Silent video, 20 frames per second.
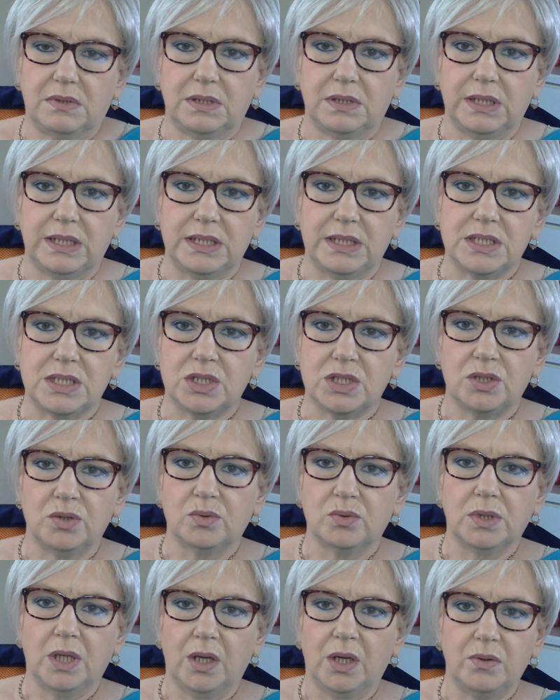it's
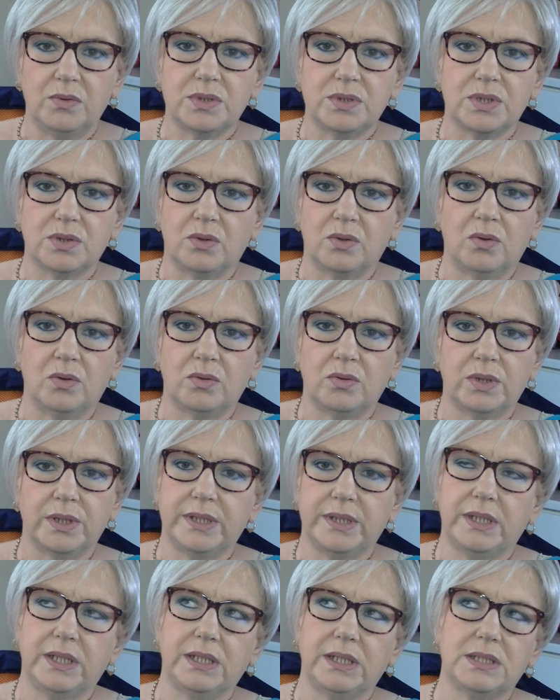too close or
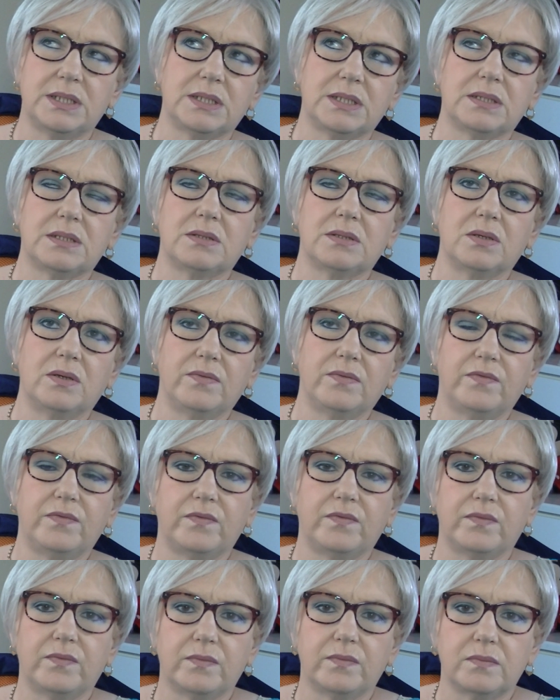that it's sort
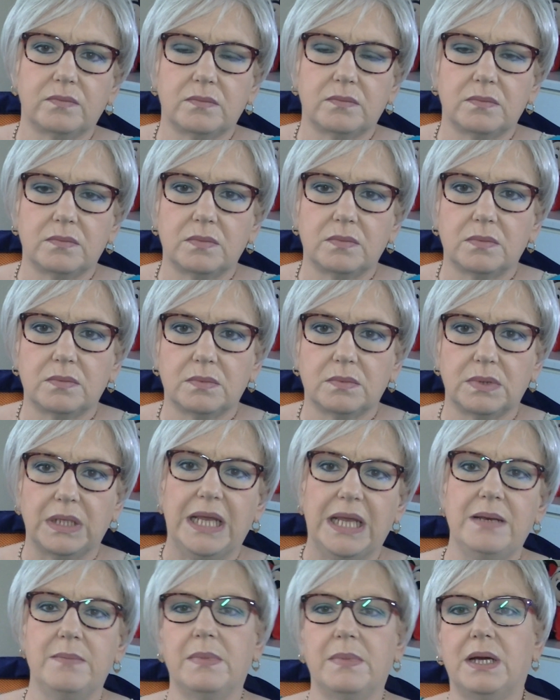of
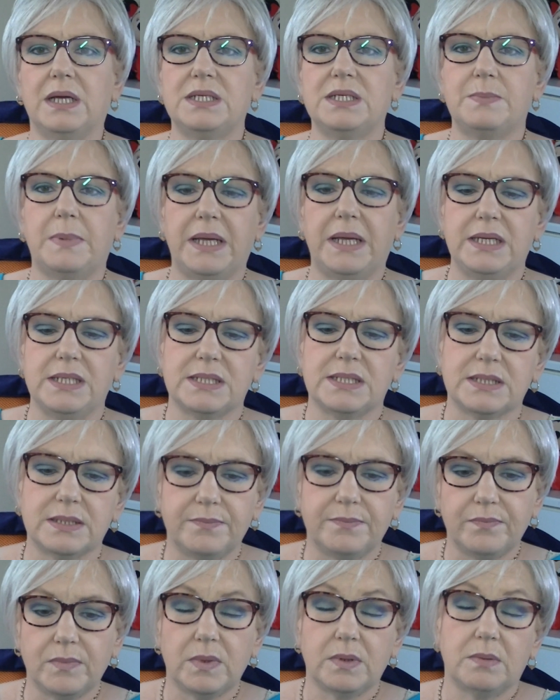in my space.
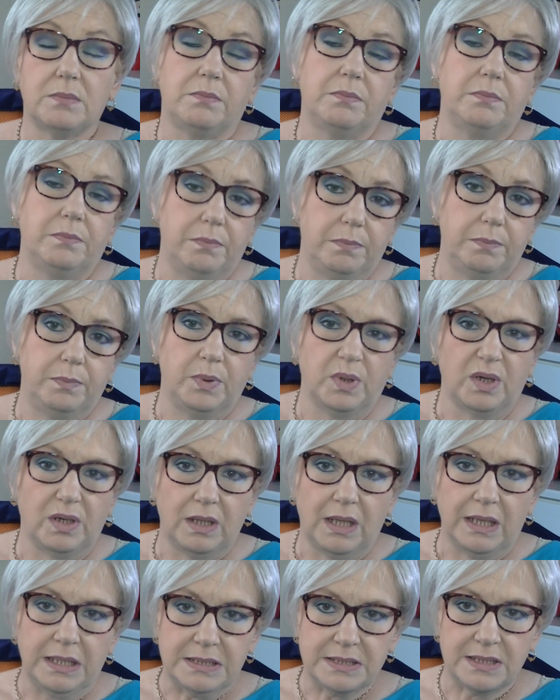But
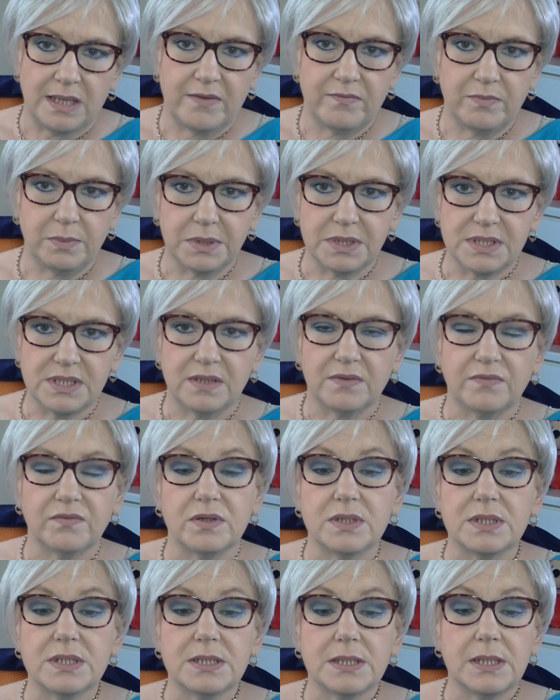like I say, everybody's
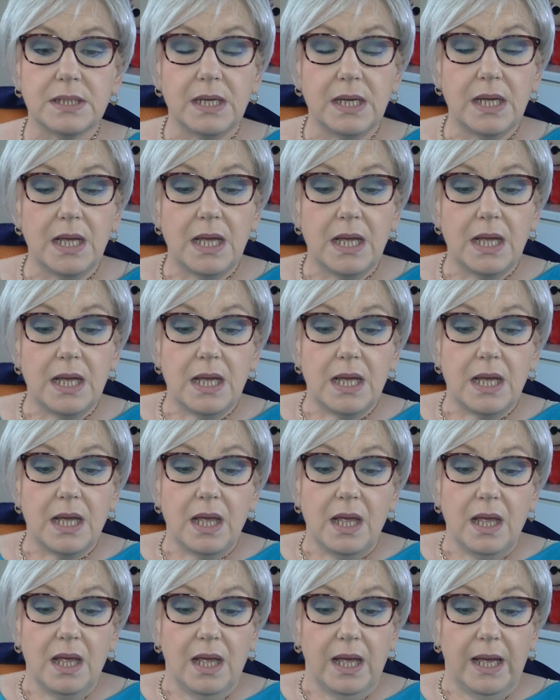different.
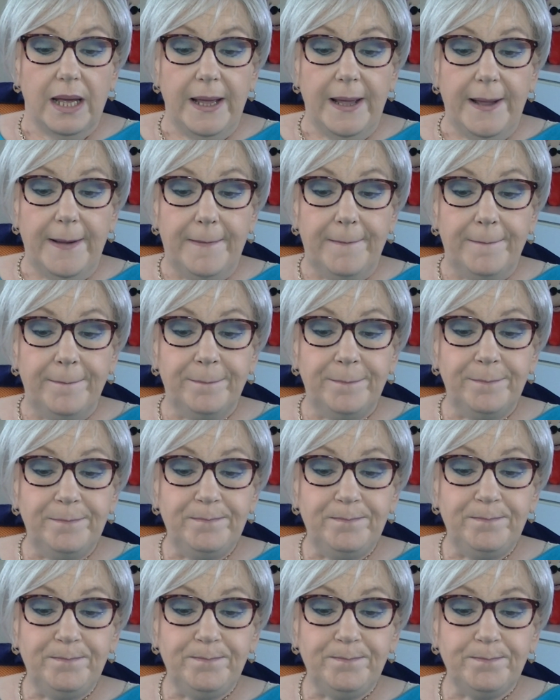
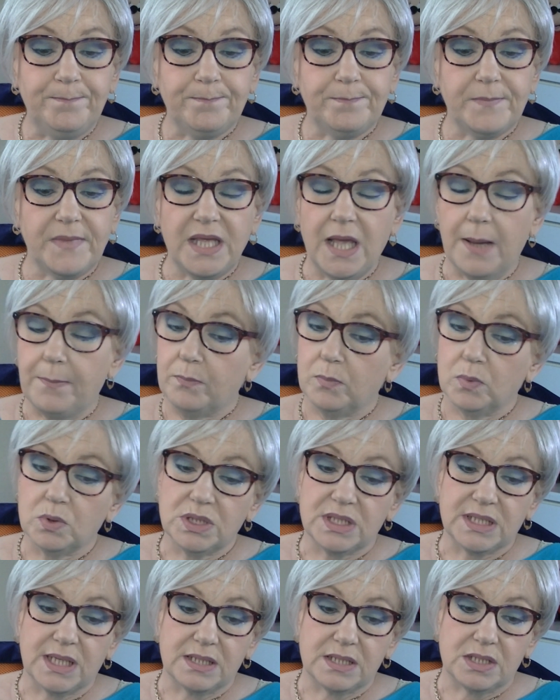Yep,
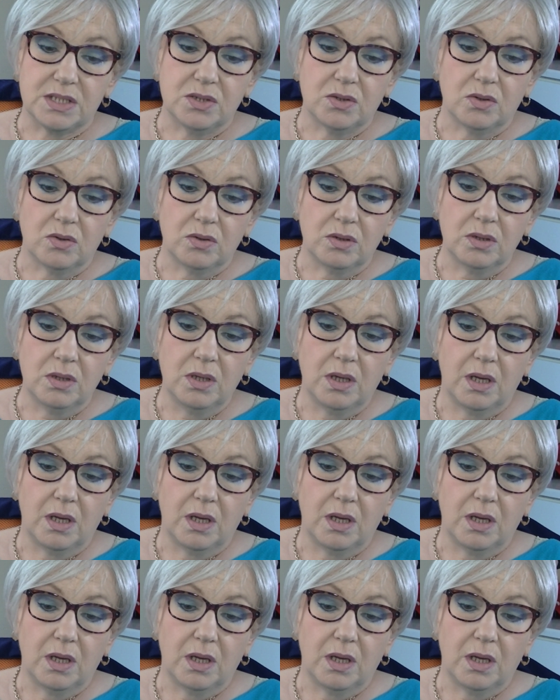once that's done,